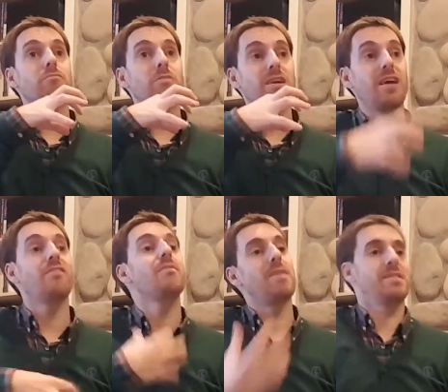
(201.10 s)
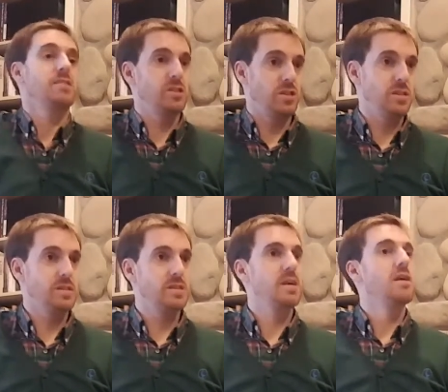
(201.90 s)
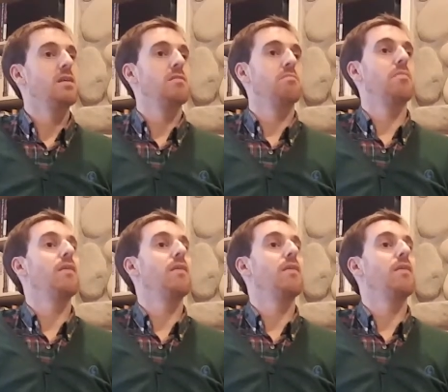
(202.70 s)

giving messages. Okay, very good.